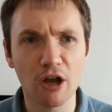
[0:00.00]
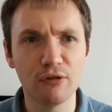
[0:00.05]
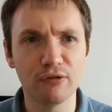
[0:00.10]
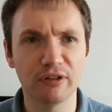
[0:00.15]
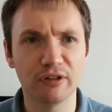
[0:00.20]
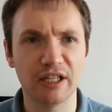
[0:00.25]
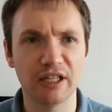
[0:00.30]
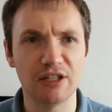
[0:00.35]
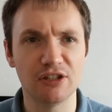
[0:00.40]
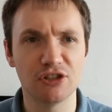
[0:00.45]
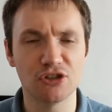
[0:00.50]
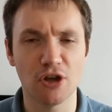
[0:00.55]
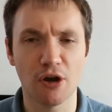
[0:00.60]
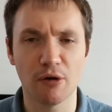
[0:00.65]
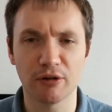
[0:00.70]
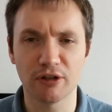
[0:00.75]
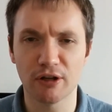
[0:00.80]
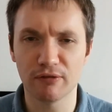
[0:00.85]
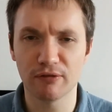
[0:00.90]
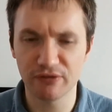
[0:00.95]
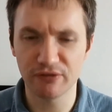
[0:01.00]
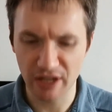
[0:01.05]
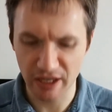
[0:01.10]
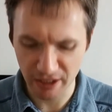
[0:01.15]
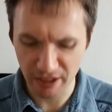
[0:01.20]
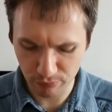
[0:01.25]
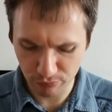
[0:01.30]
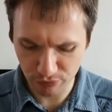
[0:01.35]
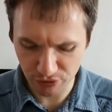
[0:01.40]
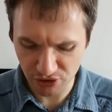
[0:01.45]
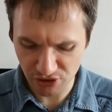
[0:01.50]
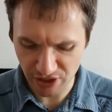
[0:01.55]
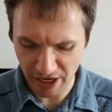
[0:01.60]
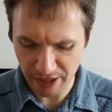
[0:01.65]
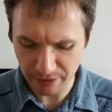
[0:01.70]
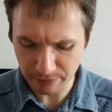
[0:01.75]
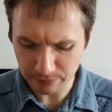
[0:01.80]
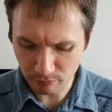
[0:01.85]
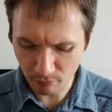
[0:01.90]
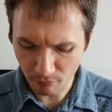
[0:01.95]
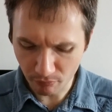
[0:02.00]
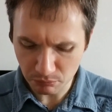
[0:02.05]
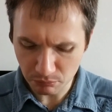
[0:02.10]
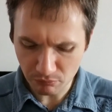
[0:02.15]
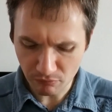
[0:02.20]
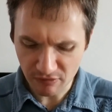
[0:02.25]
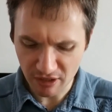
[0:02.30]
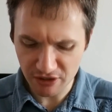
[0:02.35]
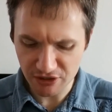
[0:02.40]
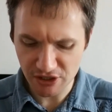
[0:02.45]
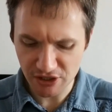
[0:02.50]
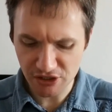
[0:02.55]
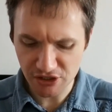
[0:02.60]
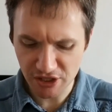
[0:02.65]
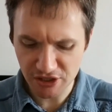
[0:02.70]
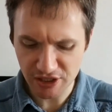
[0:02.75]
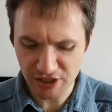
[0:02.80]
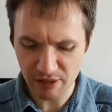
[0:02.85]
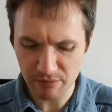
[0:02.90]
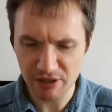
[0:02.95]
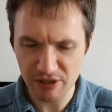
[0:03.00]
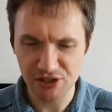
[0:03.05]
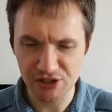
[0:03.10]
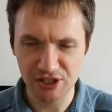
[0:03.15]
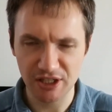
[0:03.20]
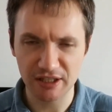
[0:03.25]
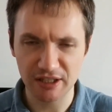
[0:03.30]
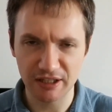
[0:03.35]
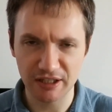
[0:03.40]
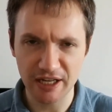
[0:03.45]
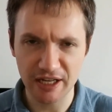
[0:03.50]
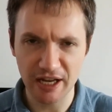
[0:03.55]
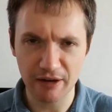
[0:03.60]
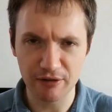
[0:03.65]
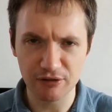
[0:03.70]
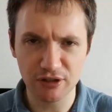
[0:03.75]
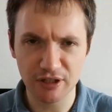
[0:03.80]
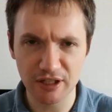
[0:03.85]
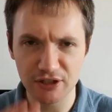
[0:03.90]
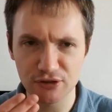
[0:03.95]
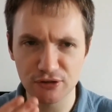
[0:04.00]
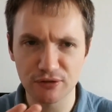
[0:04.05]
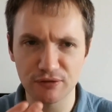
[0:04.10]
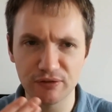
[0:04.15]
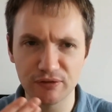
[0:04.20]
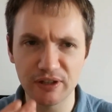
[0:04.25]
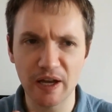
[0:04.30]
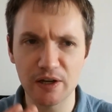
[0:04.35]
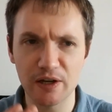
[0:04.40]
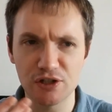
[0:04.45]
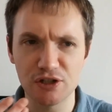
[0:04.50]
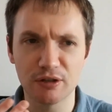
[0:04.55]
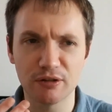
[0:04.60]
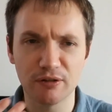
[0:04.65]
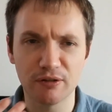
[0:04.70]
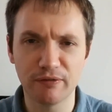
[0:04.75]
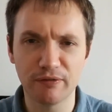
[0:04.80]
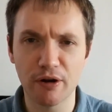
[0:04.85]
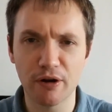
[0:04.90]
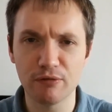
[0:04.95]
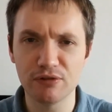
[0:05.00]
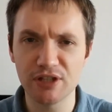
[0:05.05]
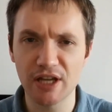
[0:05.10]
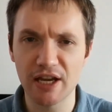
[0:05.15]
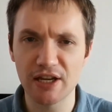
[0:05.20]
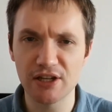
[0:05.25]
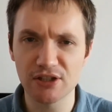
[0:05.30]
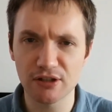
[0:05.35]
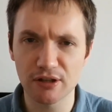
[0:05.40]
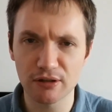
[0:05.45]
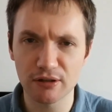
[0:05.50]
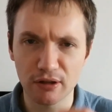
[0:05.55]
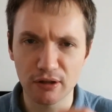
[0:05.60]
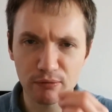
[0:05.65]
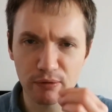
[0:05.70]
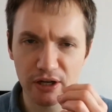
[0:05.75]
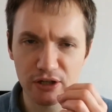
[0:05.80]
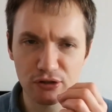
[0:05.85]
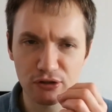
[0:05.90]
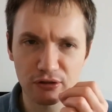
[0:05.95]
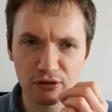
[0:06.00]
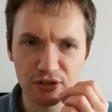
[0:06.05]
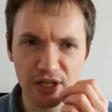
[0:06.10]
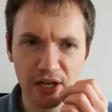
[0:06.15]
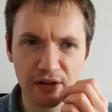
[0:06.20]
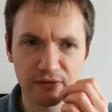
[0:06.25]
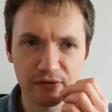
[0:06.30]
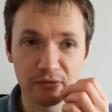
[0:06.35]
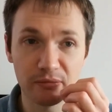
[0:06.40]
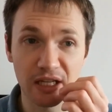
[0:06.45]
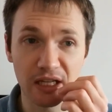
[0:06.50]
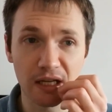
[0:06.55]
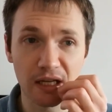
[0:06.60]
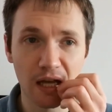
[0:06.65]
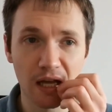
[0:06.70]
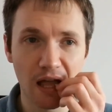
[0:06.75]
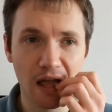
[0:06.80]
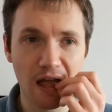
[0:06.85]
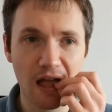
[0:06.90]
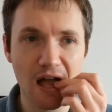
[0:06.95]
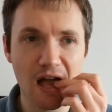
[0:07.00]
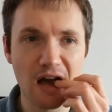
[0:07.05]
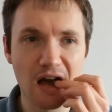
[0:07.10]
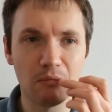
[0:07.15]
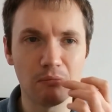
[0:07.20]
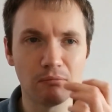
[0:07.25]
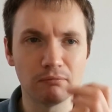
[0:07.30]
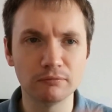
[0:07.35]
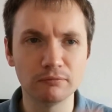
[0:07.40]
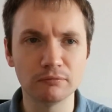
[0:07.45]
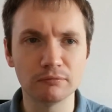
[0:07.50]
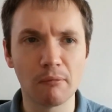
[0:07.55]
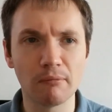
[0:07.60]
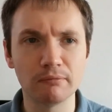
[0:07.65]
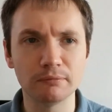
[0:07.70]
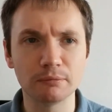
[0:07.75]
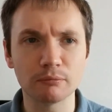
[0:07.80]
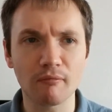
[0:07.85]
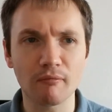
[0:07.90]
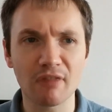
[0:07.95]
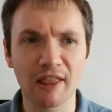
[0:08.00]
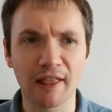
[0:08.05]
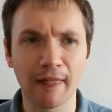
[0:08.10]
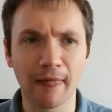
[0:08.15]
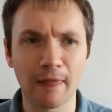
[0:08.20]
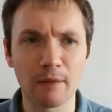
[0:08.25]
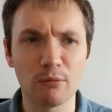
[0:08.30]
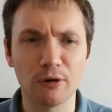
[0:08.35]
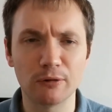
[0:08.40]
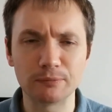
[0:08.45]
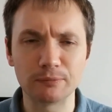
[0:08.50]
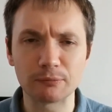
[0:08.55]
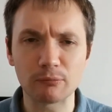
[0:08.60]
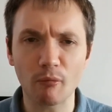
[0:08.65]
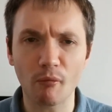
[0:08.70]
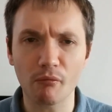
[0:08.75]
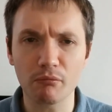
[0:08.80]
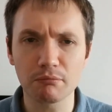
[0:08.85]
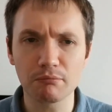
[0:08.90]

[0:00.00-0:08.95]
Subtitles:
overly so, I don't think, I wouldn't say. It's starting to get a bit sickly now. It's got that sort of catching on the throat taste that a lot of white chocolates have for me. But,